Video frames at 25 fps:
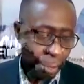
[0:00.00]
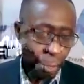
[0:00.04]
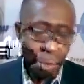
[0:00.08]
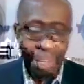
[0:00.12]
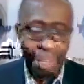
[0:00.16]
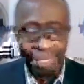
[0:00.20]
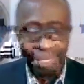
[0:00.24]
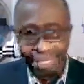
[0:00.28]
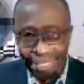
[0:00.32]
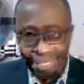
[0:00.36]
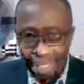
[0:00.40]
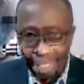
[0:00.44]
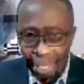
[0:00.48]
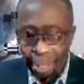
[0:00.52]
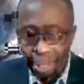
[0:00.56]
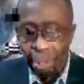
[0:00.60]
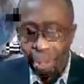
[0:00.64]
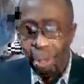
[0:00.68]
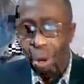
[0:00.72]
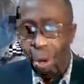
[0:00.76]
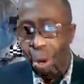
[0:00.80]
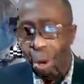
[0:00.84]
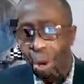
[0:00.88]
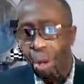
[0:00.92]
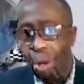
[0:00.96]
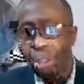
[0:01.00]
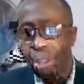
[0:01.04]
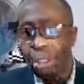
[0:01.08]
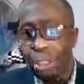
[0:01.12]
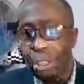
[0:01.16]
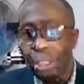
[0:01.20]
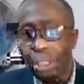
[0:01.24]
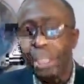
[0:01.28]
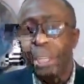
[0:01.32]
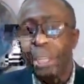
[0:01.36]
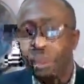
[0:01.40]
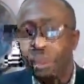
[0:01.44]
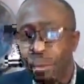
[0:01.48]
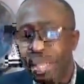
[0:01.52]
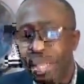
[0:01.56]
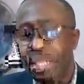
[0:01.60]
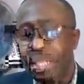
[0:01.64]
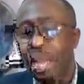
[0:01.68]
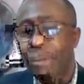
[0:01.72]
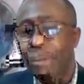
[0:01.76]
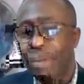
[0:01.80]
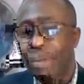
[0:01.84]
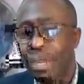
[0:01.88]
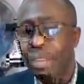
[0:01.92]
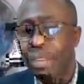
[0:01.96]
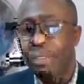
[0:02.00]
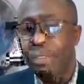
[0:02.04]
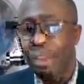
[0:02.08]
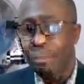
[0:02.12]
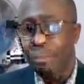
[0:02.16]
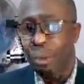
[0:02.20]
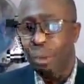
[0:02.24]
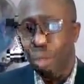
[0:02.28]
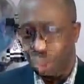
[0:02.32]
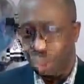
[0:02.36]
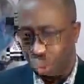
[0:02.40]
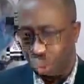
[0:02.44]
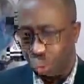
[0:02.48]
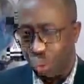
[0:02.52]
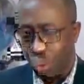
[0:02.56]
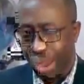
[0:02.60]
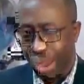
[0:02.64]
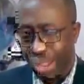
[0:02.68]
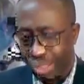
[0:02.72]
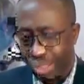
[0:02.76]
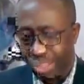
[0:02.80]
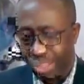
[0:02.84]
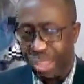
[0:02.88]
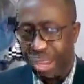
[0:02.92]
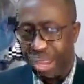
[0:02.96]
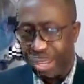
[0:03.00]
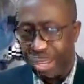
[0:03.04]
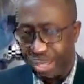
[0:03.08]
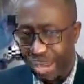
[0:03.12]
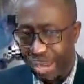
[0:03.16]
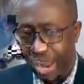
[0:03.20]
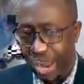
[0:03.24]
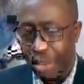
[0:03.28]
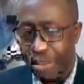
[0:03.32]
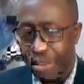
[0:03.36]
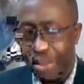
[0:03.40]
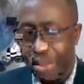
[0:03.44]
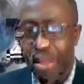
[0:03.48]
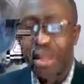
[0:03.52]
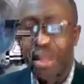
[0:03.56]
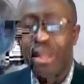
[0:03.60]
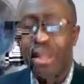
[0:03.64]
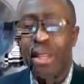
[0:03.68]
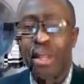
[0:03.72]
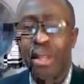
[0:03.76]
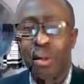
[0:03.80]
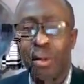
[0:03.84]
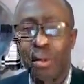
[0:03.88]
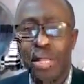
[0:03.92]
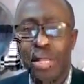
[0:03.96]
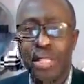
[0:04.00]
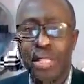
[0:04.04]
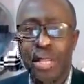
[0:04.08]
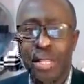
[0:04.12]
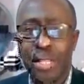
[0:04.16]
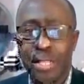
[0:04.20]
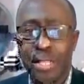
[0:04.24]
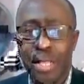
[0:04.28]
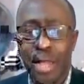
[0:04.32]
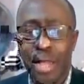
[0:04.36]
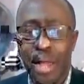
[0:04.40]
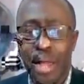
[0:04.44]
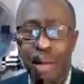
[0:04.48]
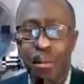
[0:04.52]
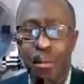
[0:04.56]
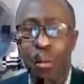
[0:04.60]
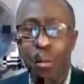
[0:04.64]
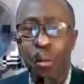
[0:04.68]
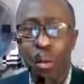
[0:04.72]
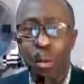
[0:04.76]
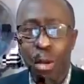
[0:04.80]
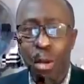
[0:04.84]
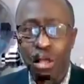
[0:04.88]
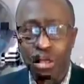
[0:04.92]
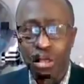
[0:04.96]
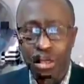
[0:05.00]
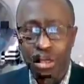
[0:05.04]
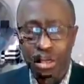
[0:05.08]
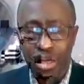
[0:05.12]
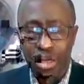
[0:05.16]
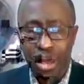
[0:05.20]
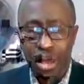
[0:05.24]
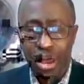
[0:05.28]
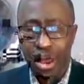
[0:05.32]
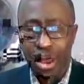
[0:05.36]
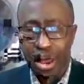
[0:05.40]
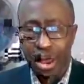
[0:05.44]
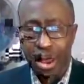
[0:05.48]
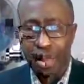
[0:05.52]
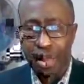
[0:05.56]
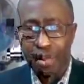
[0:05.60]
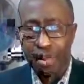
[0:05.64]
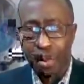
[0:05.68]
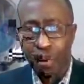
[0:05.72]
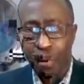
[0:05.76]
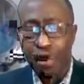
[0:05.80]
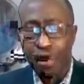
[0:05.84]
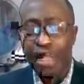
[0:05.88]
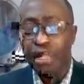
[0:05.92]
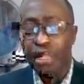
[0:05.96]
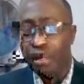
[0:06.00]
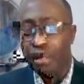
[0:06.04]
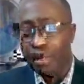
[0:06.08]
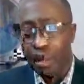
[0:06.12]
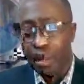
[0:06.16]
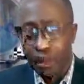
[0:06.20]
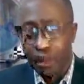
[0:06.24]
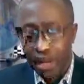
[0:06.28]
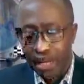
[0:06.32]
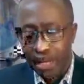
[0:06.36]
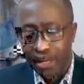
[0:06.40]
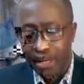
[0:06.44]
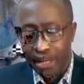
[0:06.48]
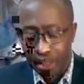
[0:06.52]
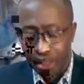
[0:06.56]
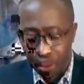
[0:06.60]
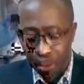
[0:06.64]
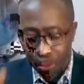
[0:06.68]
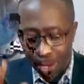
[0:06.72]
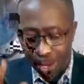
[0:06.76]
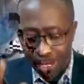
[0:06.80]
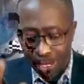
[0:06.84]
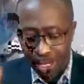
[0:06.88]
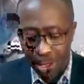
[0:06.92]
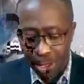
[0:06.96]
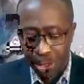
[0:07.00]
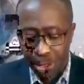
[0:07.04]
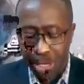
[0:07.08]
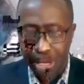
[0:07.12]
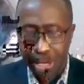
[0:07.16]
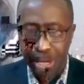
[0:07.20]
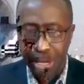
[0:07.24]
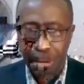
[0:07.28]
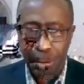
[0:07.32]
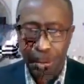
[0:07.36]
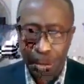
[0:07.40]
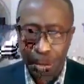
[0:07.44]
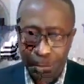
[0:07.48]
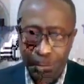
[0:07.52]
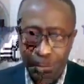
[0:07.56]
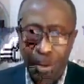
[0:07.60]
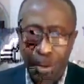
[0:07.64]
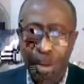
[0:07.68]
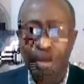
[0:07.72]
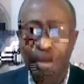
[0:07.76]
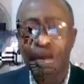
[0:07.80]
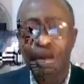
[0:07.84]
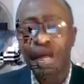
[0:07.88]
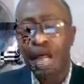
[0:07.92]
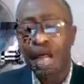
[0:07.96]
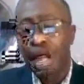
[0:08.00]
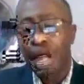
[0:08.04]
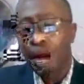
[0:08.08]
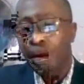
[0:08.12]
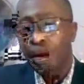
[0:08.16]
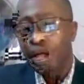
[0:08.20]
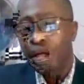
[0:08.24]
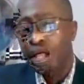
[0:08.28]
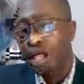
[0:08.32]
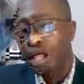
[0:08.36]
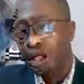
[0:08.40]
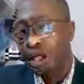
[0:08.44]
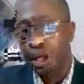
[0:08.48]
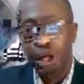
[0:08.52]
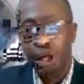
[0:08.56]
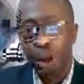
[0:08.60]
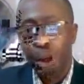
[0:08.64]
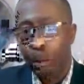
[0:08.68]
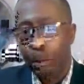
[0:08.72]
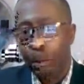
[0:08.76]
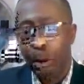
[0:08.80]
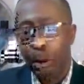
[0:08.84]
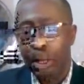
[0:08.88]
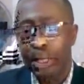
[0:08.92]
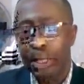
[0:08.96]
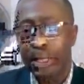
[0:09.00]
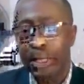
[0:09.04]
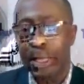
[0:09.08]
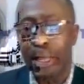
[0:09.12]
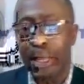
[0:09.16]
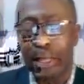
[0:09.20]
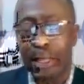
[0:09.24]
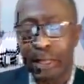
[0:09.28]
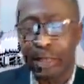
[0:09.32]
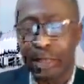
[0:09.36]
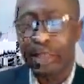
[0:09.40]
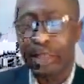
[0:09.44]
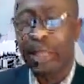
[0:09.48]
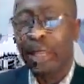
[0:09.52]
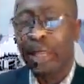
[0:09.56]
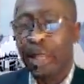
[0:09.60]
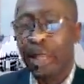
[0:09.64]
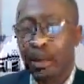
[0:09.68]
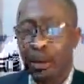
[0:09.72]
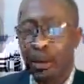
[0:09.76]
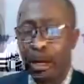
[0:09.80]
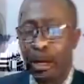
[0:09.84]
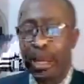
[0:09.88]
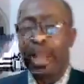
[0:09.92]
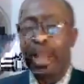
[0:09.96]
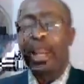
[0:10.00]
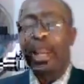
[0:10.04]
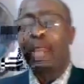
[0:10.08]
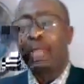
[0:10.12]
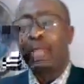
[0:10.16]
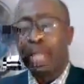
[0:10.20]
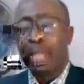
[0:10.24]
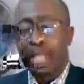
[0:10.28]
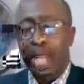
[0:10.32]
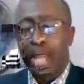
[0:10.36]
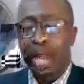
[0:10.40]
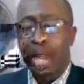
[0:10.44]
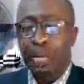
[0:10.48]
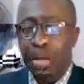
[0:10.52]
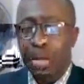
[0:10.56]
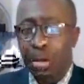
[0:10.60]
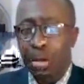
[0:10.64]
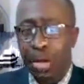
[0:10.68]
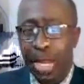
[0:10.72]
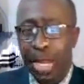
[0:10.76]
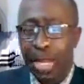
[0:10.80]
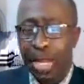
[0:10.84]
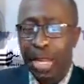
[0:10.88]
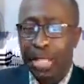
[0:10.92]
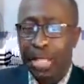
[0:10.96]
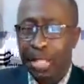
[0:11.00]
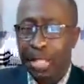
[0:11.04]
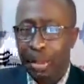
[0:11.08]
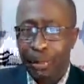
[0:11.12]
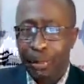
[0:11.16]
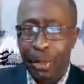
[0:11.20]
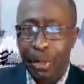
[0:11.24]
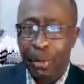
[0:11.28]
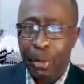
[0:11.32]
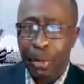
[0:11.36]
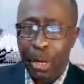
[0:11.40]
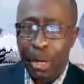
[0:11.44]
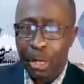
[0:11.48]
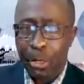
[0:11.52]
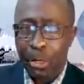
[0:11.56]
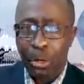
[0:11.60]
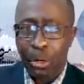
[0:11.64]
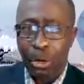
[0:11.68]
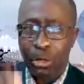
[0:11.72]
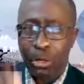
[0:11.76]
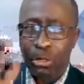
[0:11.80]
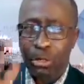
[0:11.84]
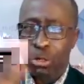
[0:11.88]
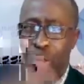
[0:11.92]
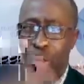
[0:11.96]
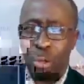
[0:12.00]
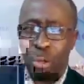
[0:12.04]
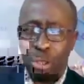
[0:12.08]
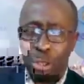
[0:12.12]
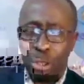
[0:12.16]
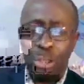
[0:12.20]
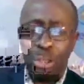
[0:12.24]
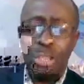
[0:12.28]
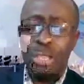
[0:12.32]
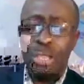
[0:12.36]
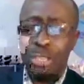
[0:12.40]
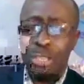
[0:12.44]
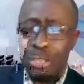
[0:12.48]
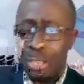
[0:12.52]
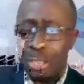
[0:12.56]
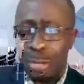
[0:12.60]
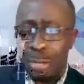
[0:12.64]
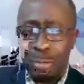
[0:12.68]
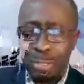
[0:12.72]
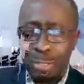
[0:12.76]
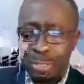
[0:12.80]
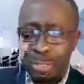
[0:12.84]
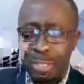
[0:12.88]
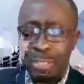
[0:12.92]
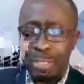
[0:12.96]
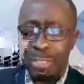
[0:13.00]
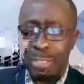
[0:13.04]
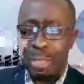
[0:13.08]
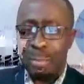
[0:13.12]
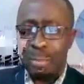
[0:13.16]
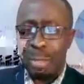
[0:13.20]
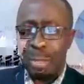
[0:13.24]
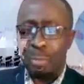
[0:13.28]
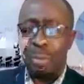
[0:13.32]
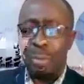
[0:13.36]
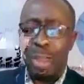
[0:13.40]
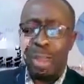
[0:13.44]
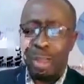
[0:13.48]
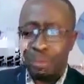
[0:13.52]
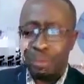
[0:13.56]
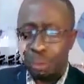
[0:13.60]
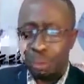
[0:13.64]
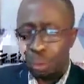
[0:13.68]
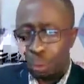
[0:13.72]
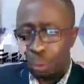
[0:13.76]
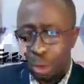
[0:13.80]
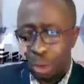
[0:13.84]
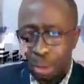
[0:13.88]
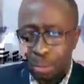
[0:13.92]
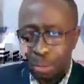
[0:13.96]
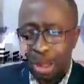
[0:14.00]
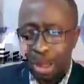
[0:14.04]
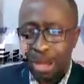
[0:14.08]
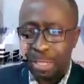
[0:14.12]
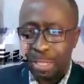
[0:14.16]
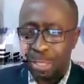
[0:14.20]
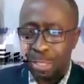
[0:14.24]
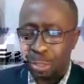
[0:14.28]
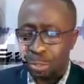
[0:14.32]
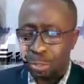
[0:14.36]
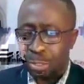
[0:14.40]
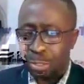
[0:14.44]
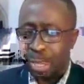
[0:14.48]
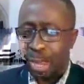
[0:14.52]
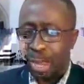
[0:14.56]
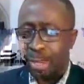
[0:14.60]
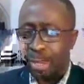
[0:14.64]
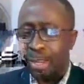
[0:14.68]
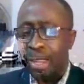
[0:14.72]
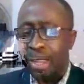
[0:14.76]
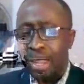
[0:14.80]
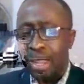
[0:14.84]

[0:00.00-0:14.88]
a sector in which I believe I've got strength and depth, which is what part of the reasons why this channel was formed, which is geopolitics. But then every time, there's a variation or change in our system, and we have to way back into that.